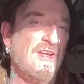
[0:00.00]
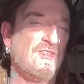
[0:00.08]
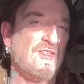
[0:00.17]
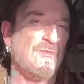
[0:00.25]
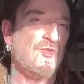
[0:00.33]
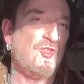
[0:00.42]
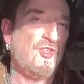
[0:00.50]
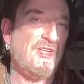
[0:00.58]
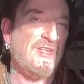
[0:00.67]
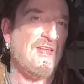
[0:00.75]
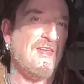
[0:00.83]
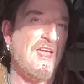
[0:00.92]
because I'm
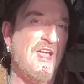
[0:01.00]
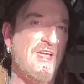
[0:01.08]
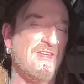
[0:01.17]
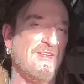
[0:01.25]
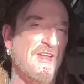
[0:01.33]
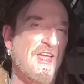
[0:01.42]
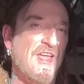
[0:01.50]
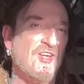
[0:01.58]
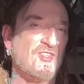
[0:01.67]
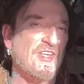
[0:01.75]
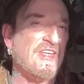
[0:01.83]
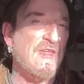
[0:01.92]
shit at lying,
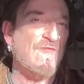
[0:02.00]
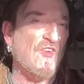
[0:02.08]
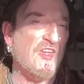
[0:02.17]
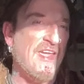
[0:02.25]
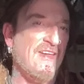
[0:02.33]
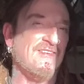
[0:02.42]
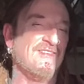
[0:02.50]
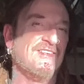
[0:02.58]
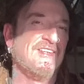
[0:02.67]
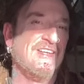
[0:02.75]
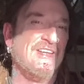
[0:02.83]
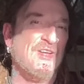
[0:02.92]
because I keep forgetting